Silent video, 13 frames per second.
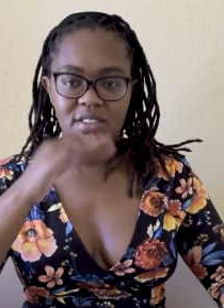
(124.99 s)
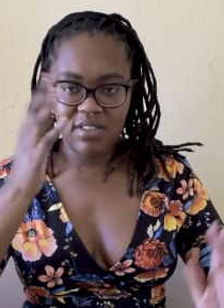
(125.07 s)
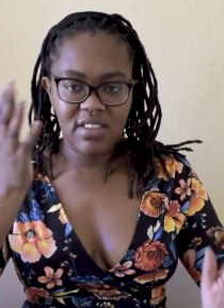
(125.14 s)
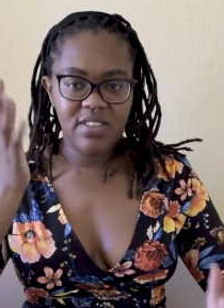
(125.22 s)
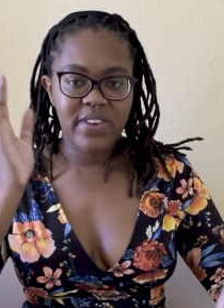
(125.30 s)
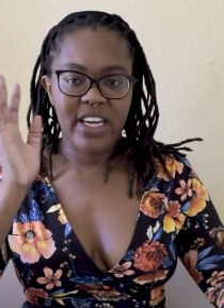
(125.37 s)

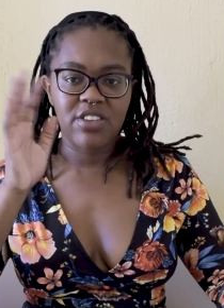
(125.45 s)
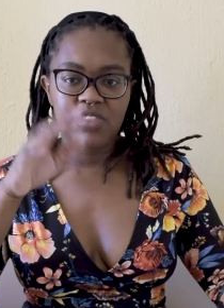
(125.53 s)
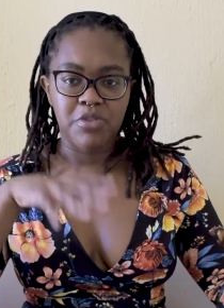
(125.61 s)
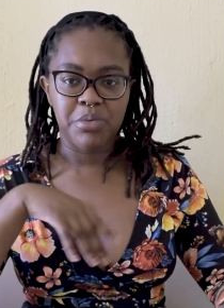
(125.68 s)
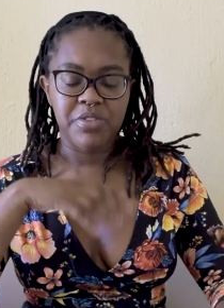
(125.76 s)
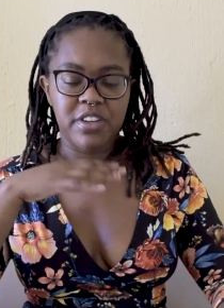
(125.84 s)
It's fine, you have
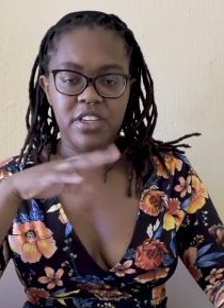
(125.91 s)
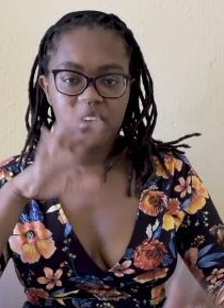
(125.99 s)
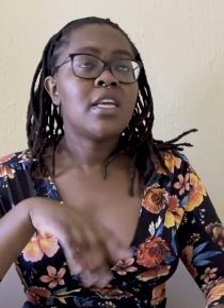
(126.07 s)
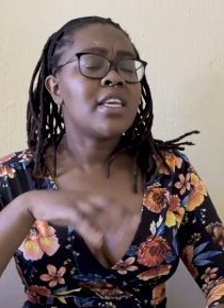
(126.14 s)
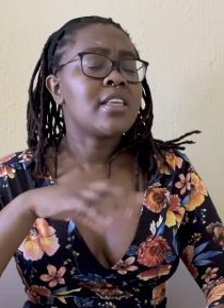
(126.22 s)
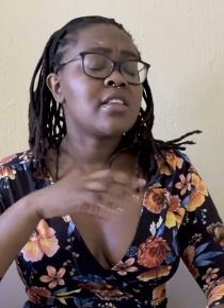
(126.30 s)
the privilege.
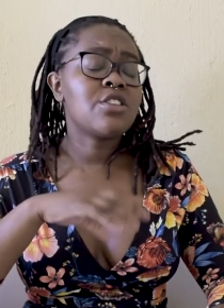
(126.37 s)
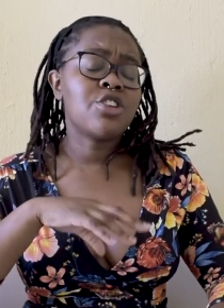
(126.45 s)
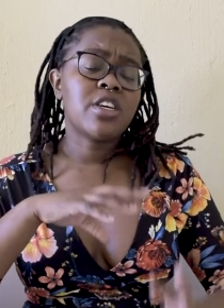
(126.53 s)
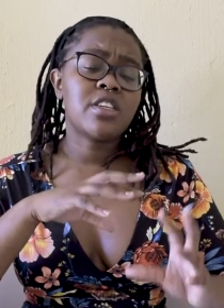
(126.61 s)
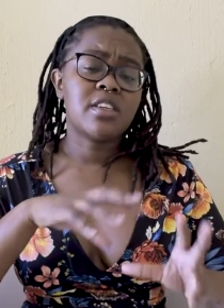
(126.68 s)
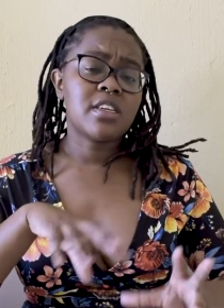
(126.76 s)
Now, this is
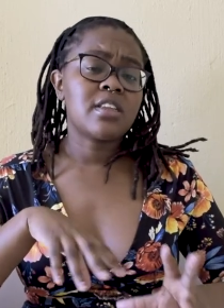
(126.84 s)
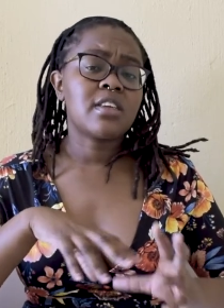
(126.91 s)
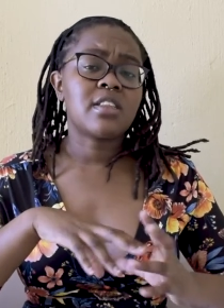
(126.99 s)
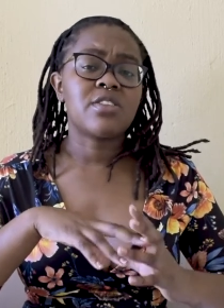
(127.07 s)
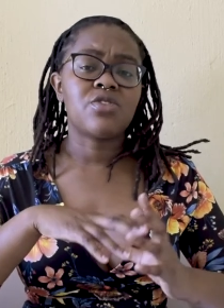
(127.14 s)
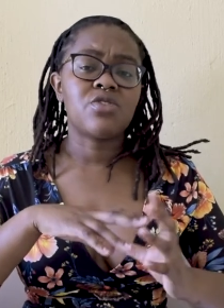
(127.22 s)
not to say
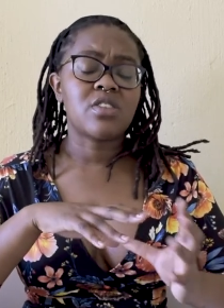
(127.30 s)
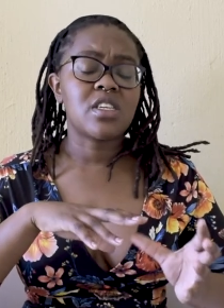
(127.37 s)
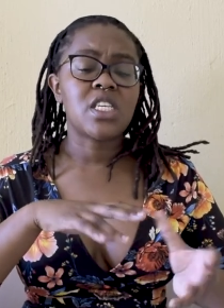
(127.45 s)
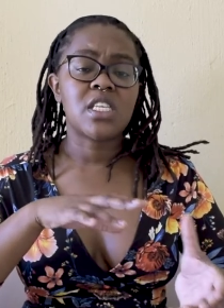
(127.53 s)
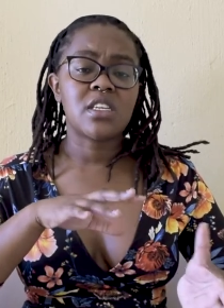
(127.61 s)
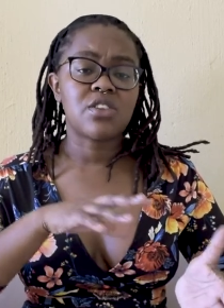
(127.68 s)
that there's no such
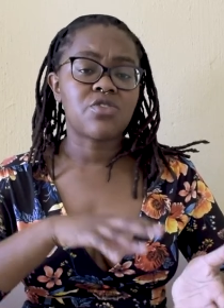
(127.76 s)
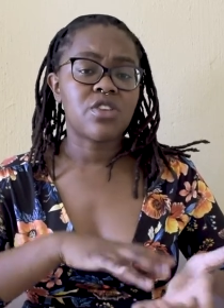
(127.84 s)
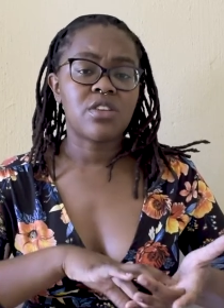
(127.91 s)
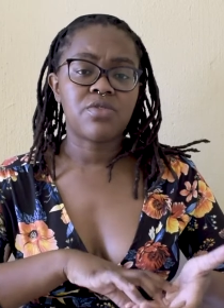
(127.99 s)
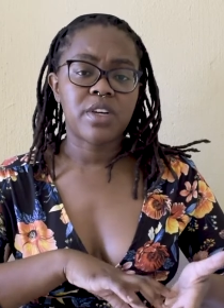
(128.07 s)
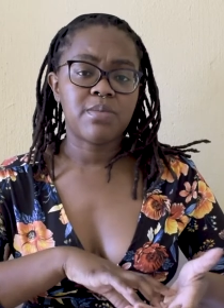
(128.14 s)
thing as
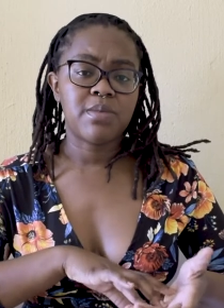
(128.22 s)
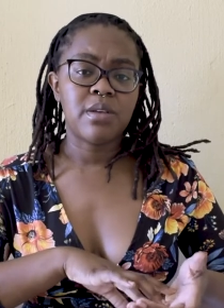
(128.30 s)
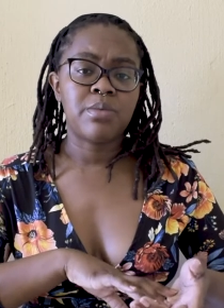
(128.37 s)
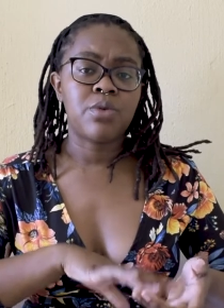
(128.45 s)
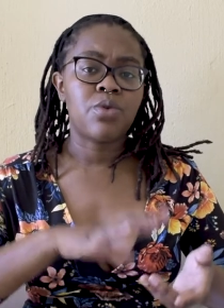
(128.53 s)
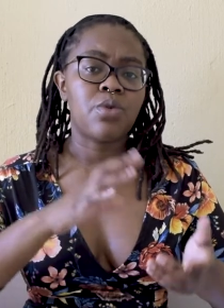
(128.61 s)
creative white
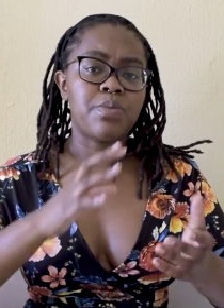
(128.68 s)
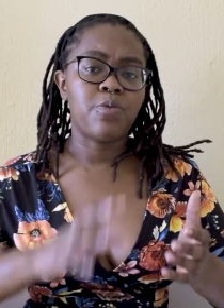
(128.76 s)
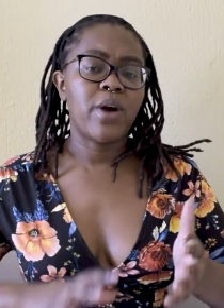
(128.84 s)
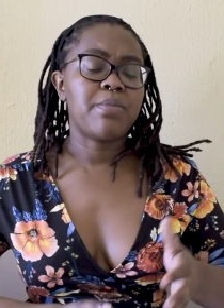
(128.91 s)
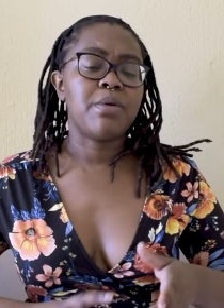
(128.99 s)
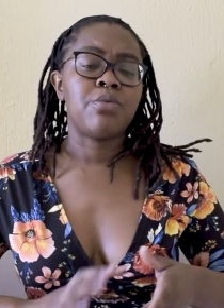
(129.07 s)
people or
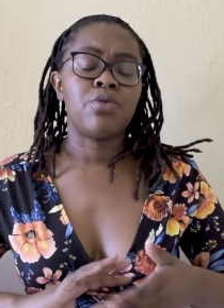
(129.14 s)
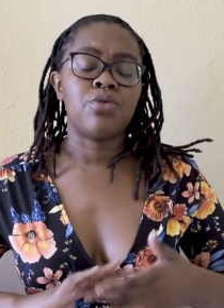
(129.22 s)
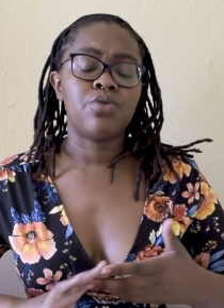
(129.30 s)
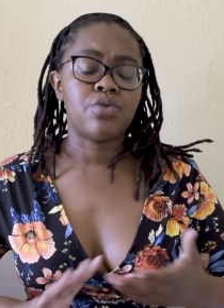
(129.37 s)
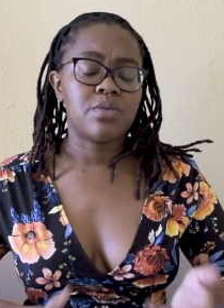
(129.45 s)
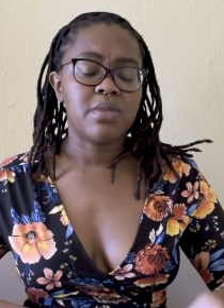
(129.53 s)
white people
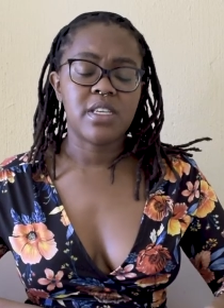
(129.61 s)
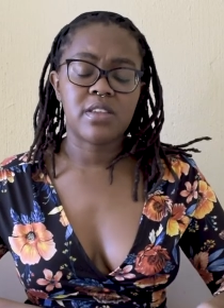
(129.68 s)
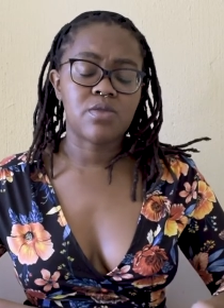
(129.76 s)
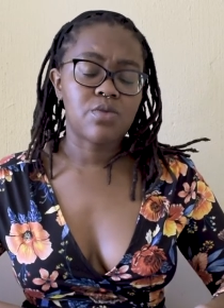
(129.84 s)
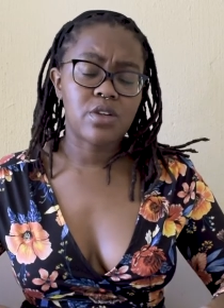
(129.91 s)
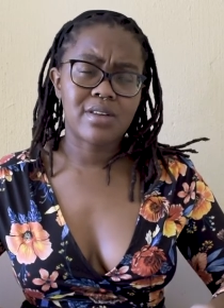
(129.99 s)
who do
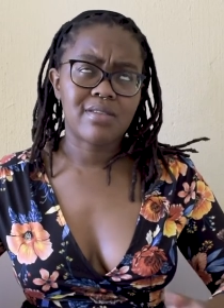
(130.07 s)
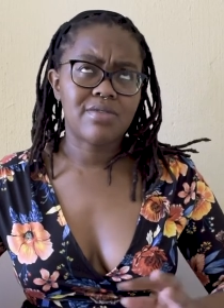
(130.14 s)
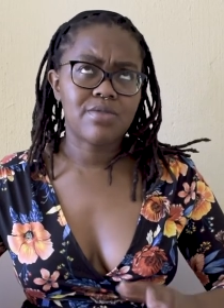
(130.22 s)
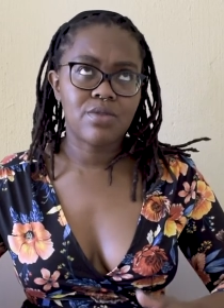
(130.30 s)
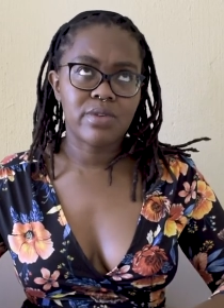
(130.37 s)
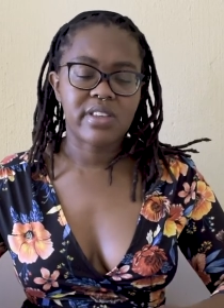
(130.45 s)
amazing work.
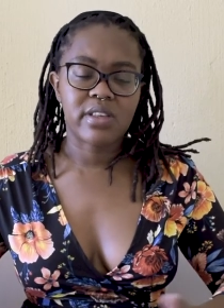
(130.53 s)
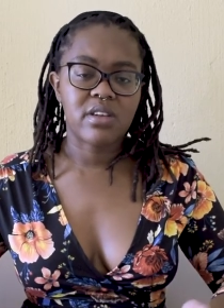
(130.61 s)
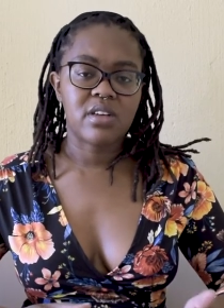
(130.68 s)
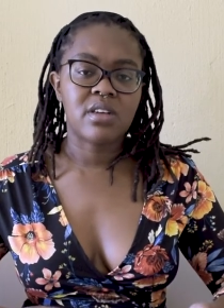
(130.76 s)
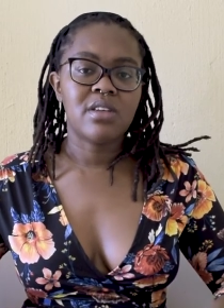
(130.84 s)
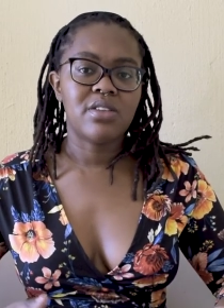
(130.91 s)
Of course they
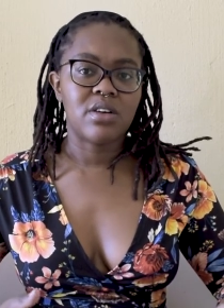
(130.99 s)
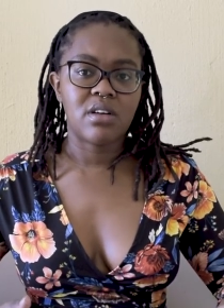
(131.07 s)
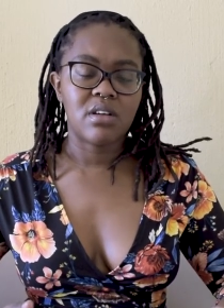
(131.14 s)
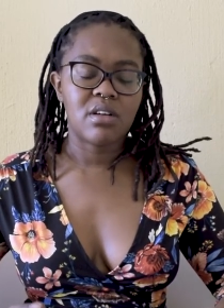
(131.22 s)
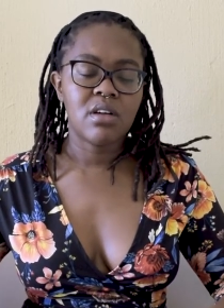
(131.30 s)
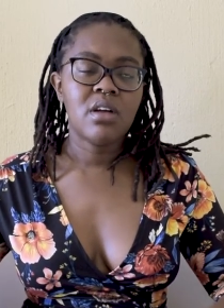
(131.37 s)
are.
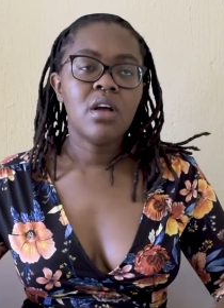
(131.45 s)
Duh.